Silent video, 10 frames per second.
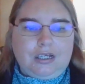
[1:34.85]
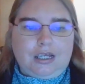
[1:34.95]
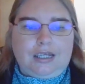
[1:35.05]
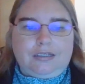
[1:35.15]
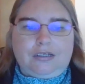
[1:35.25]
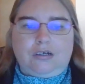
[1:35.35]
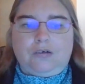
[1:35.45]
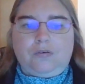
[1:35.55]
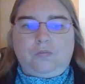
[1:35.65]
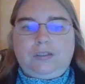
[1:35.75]
And
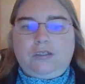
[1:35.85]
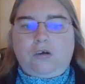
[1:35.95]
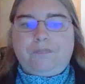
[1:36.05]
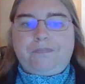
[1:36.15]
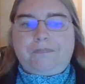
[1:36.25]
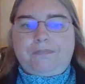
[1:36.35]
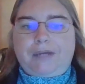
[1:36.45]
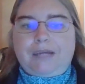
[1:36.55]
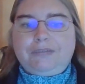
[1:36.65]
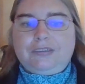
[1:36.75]
uh, we are
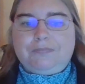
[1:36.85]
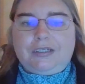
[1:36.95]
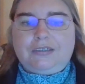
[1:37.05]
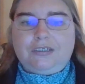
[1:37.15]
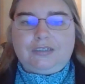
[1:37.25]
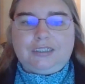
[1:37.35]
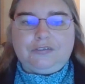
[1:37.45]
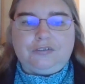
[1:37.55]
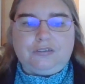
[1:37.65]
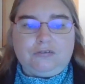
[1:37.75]
Baptist Messianic
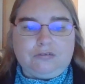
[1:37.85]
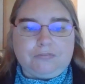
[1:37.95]
Jews,